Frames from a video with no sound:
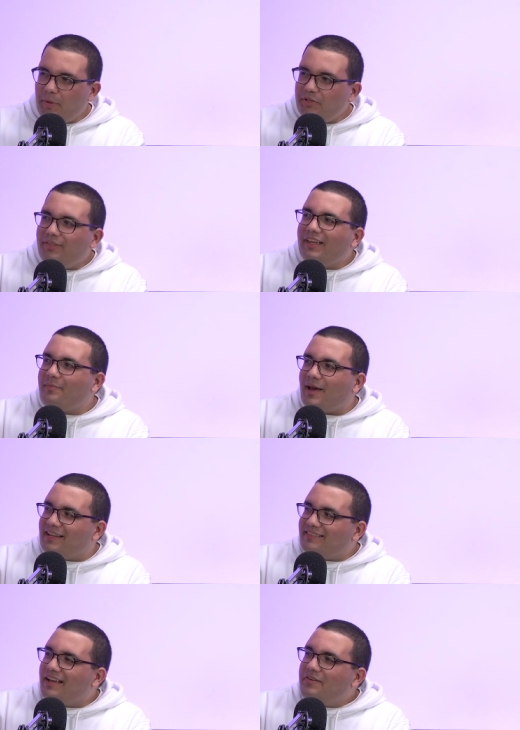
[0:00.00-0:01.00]
But when you think
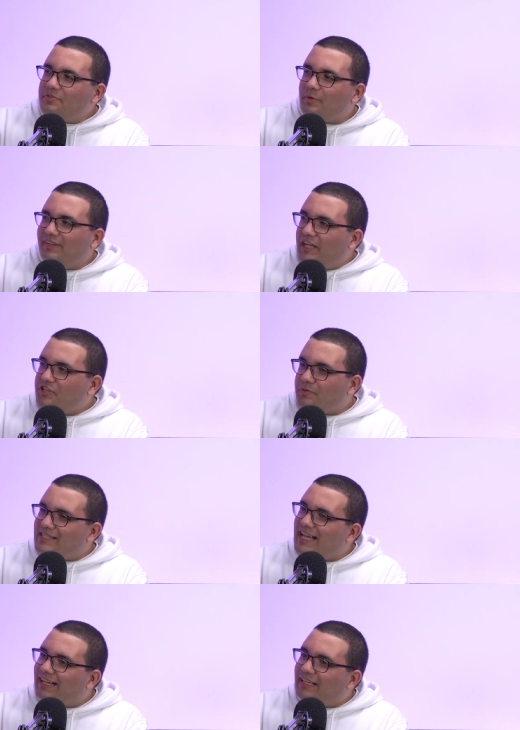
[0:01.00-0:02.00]
about it, there is one danger
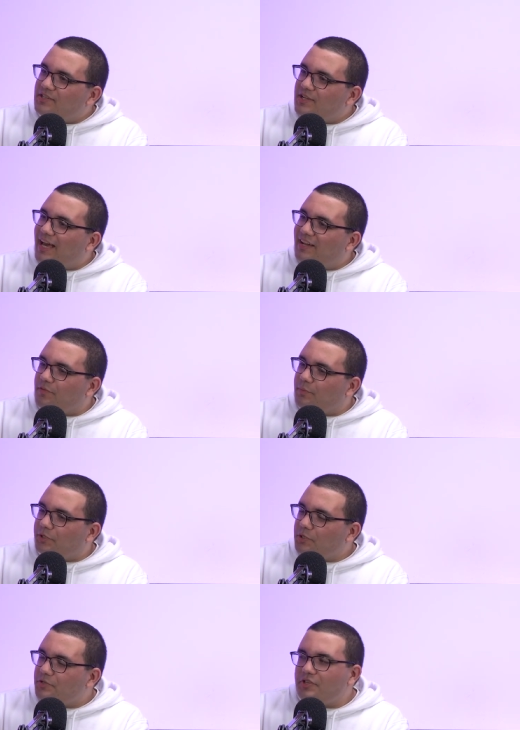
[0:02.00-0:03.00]
with getting into the head of the
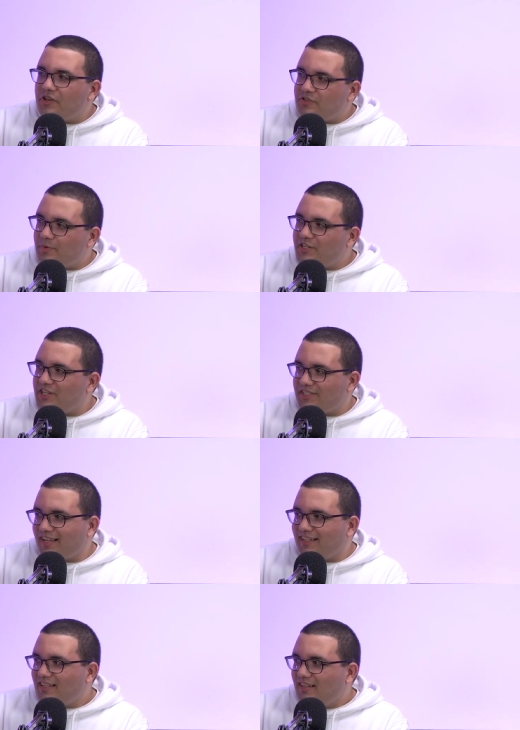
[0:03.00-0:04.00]
producers, which is
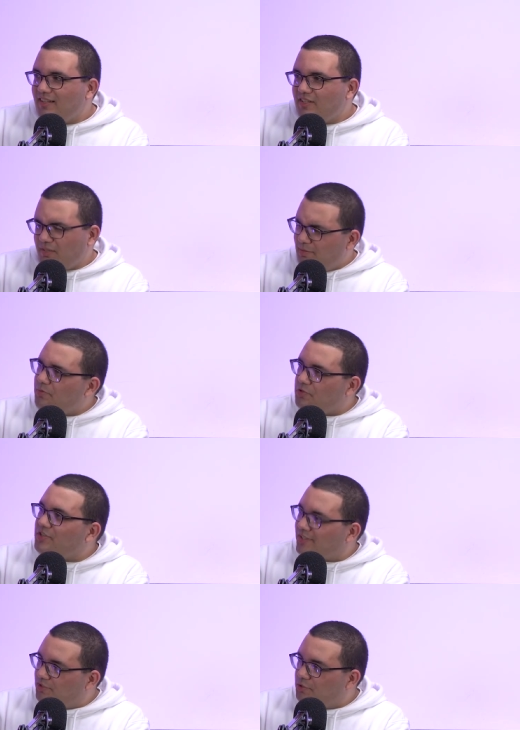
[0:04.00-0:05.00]
that sometimes you
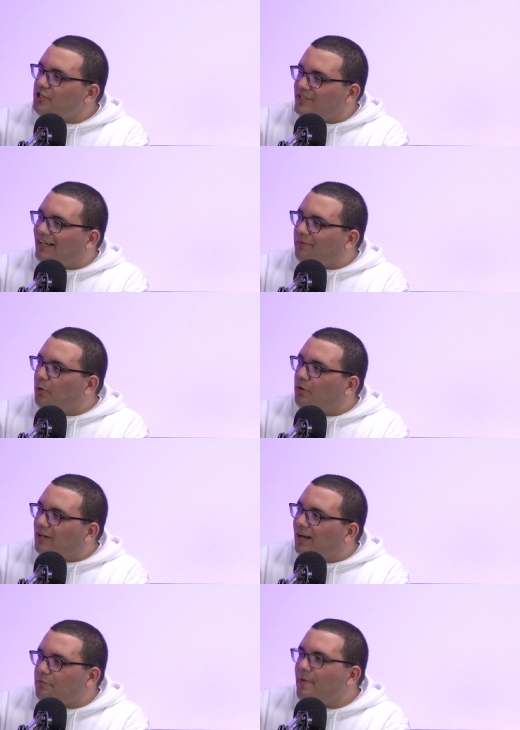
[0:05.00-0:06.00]
just, you just get it
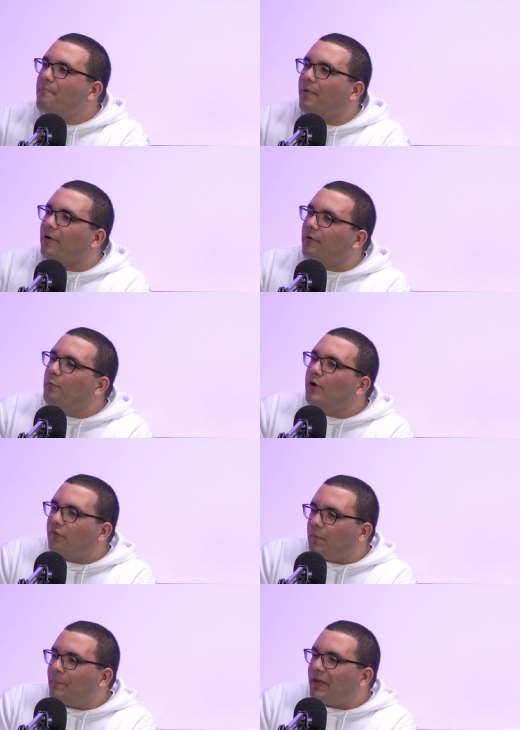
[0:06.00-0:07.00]
wrong. I remember one
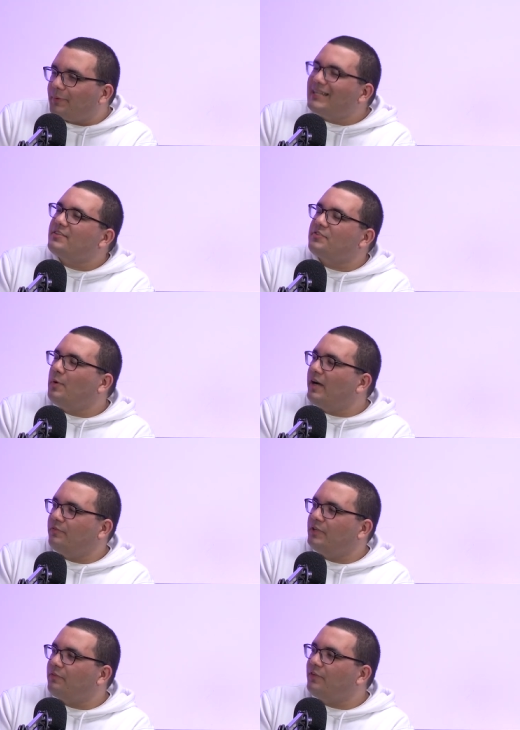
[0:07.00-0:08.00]
of the big reasons why
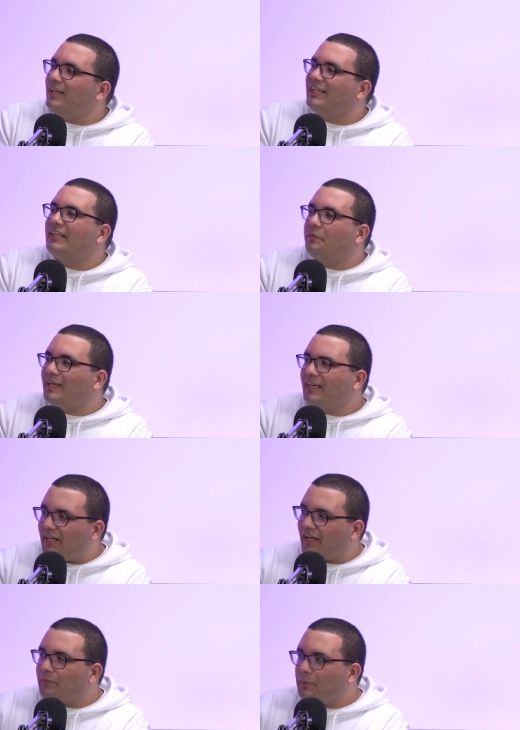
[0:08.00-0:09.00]
I voted for Nikki at the
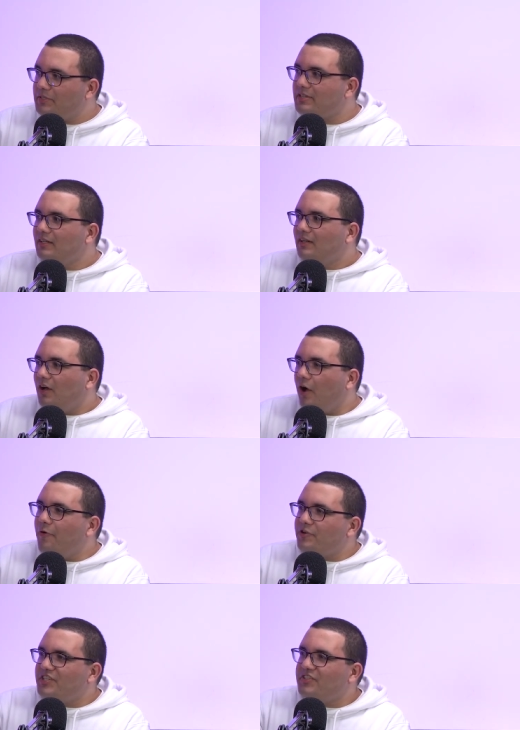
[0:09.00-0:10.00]
beginning was,
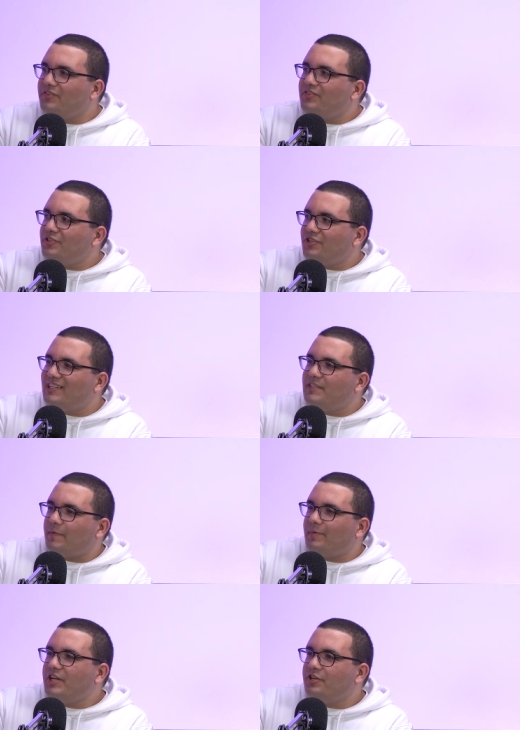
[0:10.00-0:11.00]
oh, she's got such an
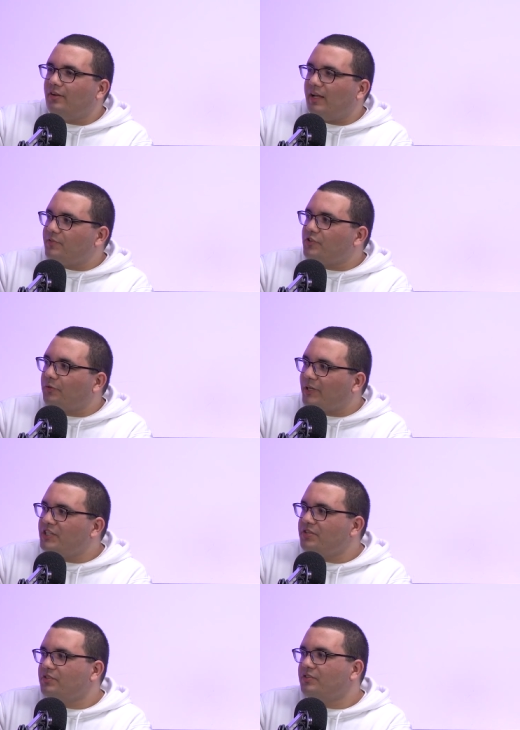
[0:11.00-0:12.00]
inspirational life
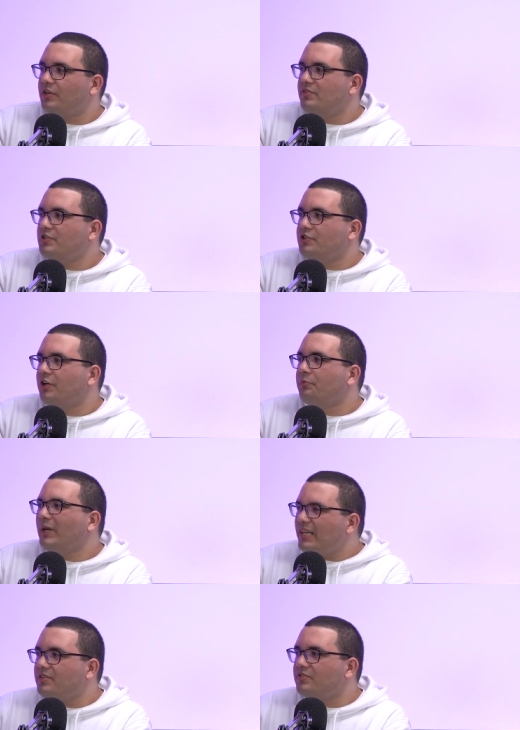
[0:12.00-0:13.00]
story. She's got such a good
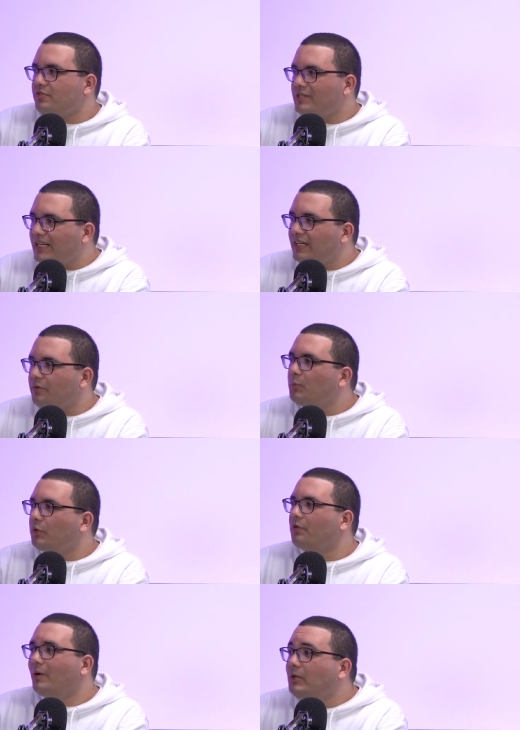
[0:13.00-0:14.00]
reason to need and
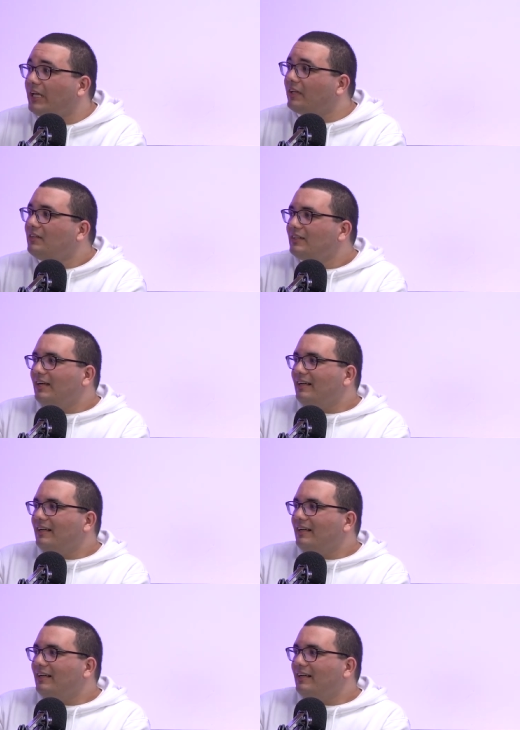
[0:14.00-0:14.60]
want the money